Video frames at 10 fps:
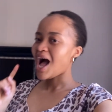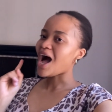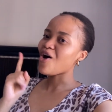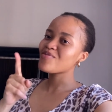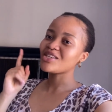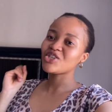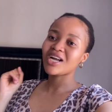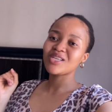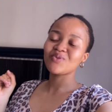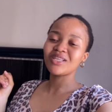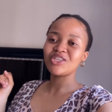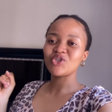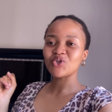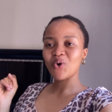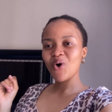I hope that you guys will
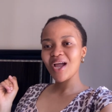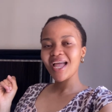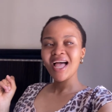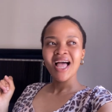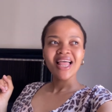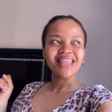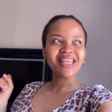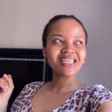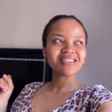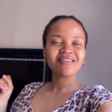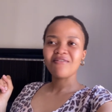enjoy this